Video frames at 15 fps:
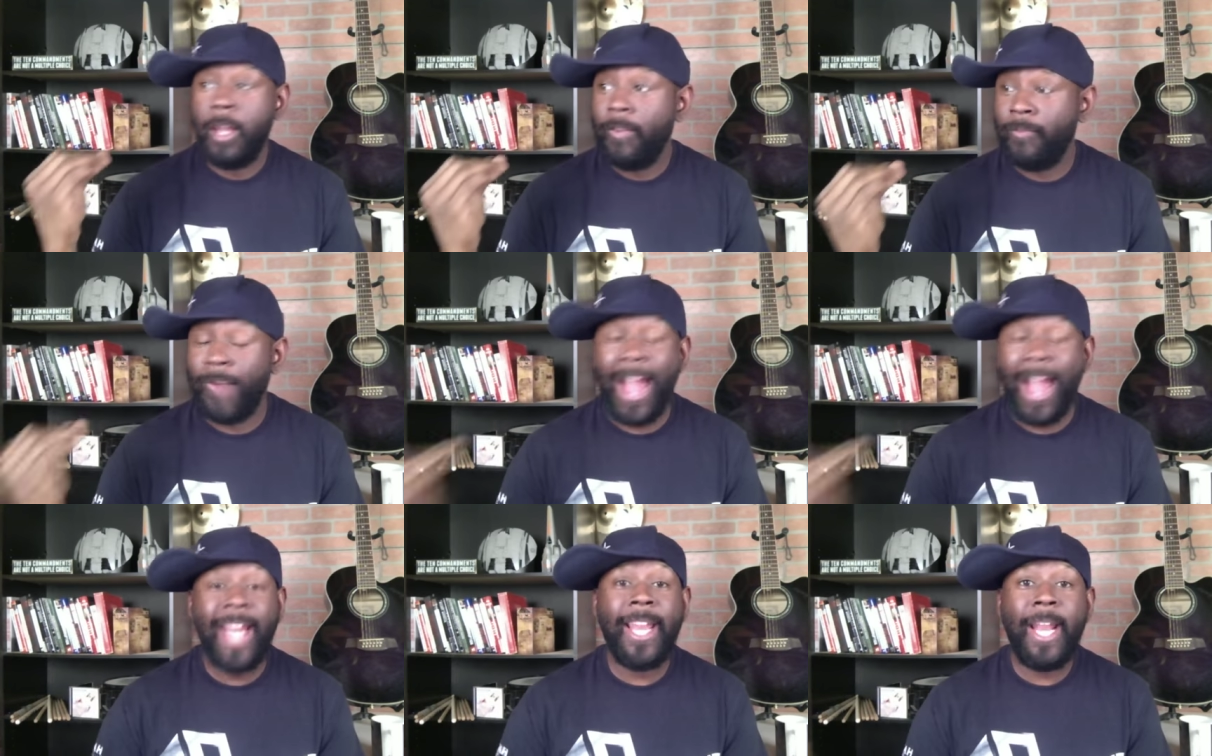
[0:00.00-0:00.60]

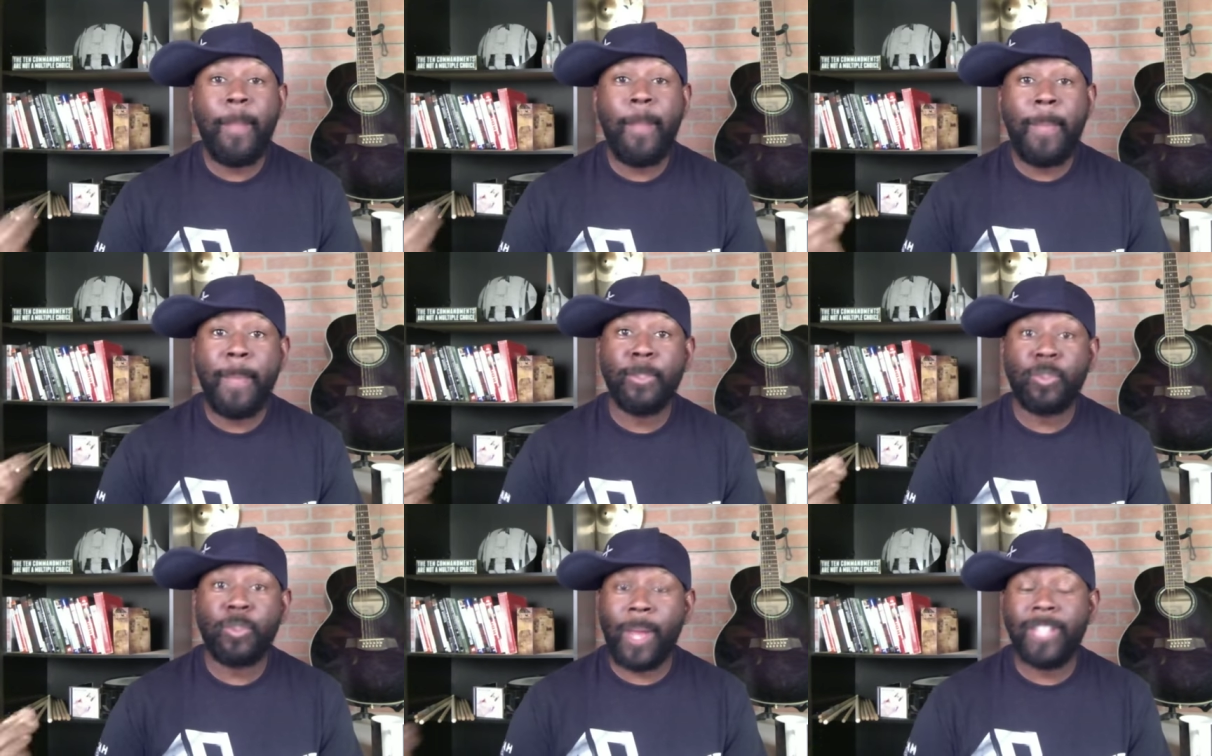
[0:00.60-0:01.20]
violating
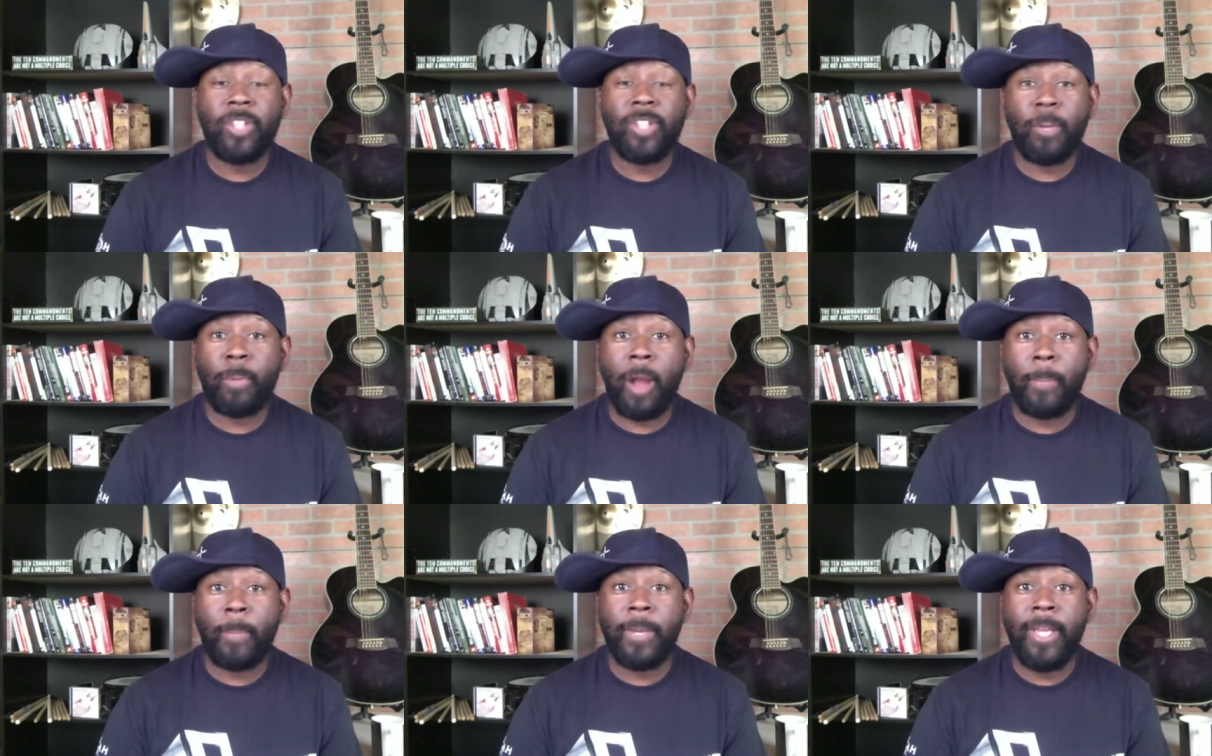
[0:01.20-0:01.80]
people's rights to their
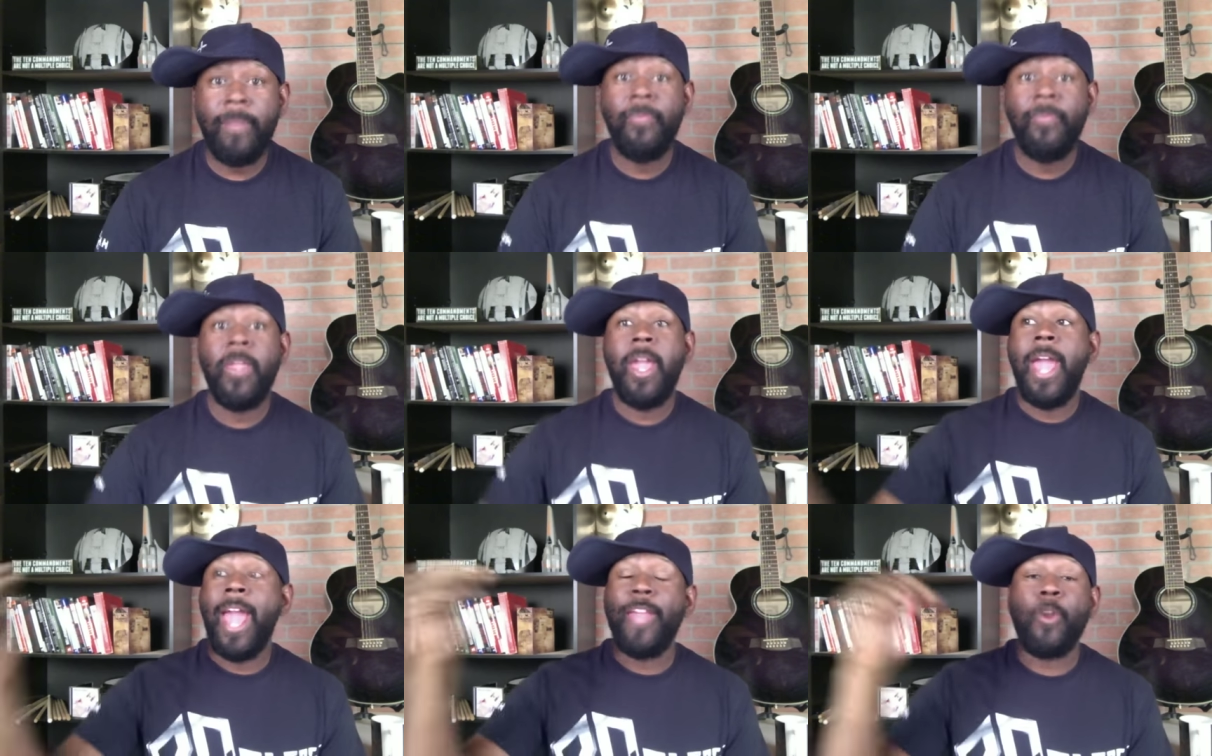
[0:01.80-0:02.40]
property
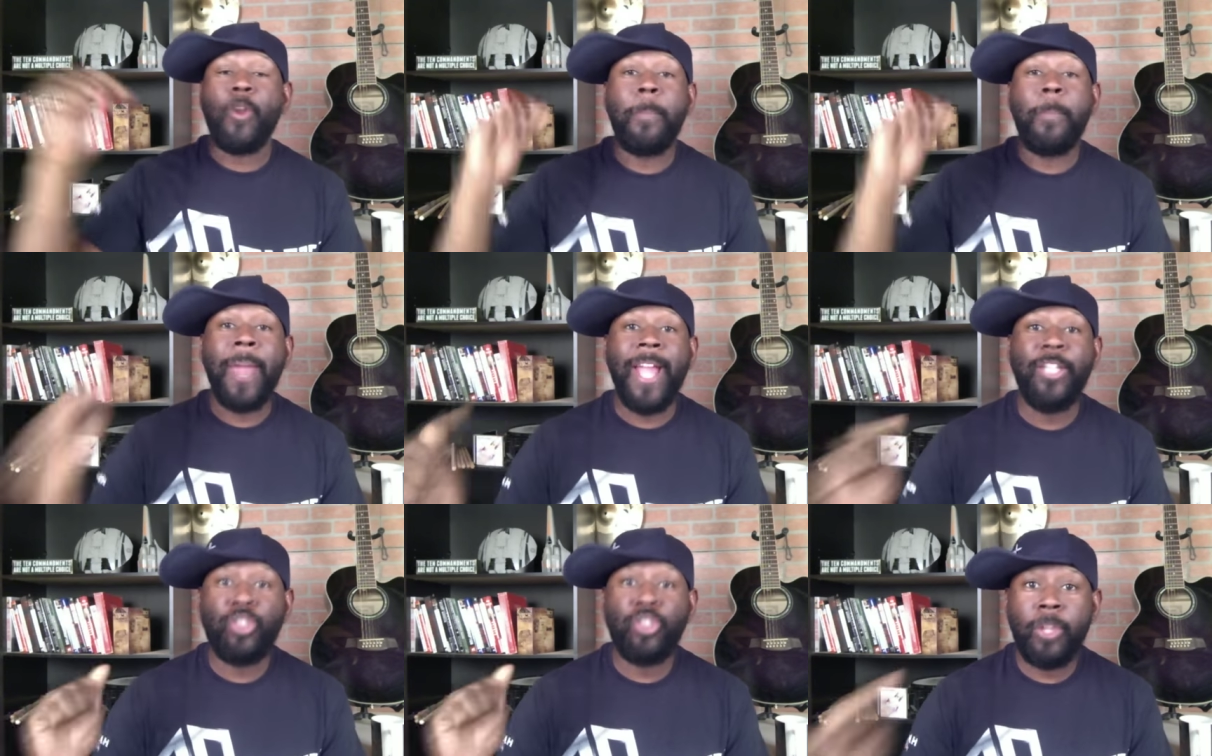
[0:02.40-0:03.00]
and you're
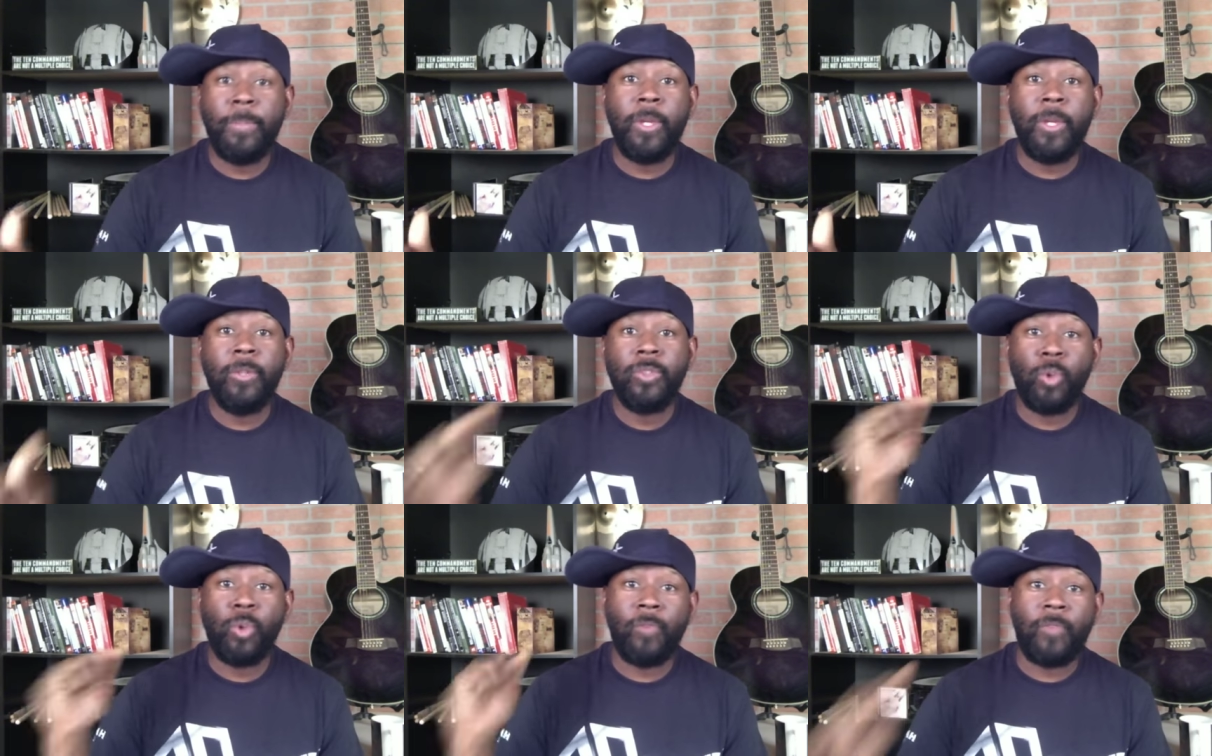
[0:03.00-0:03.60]
paying tribute
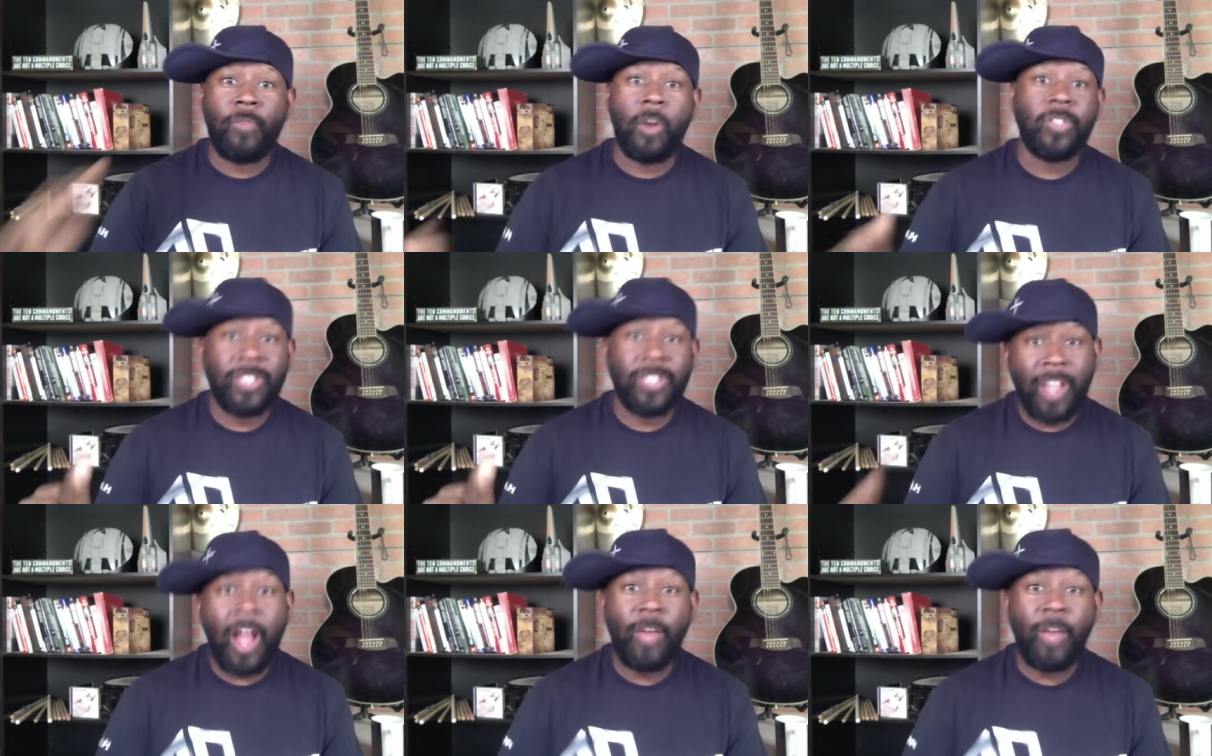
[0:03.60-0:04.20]
to a false
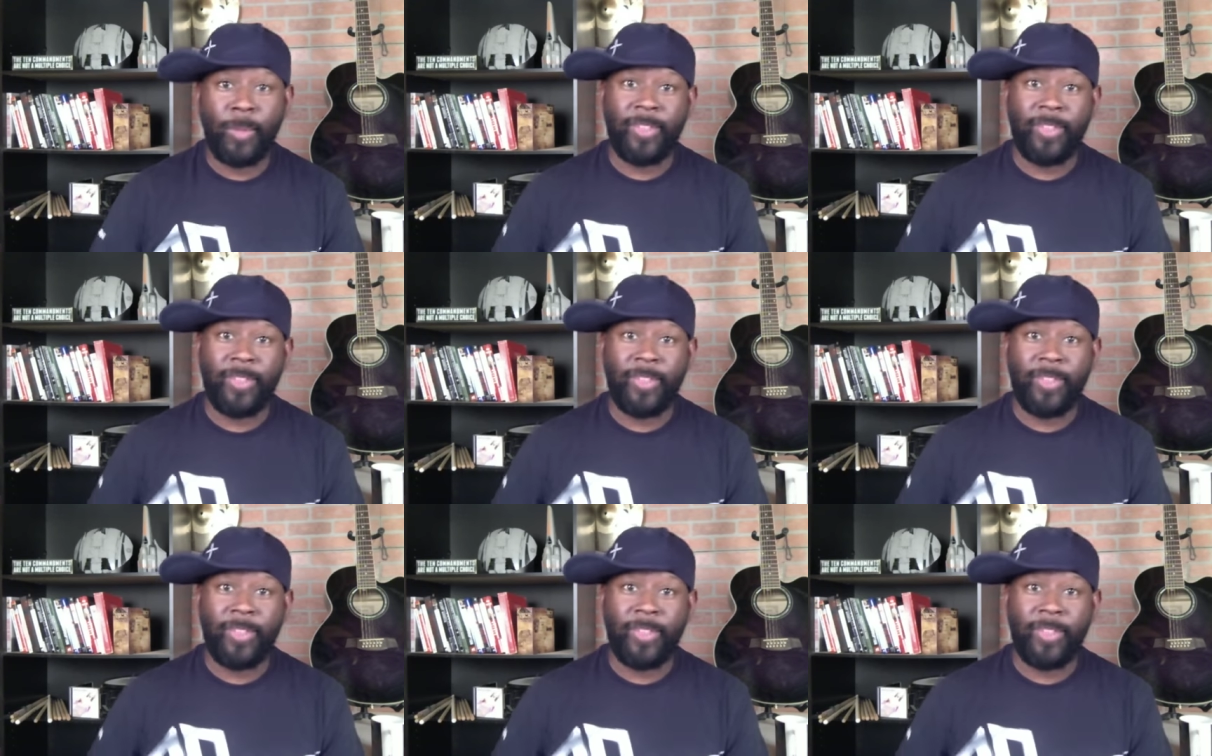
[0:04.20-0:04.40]
god with